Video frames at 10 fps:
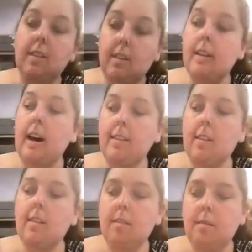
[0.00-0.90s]
is,
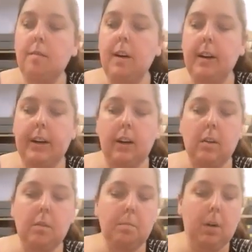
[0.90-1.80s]
that's very
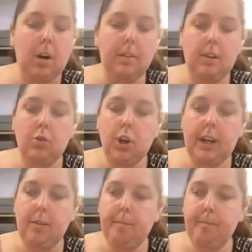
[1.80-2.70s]
good part of history.